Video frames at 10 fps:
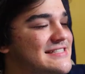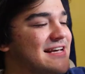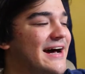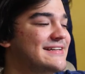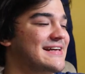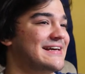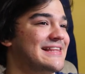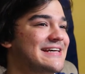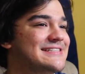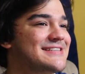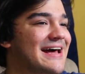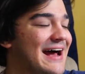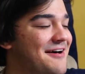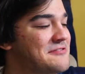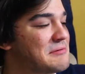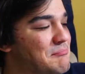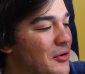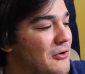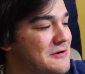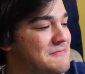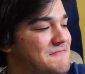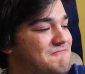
signs like this that have an important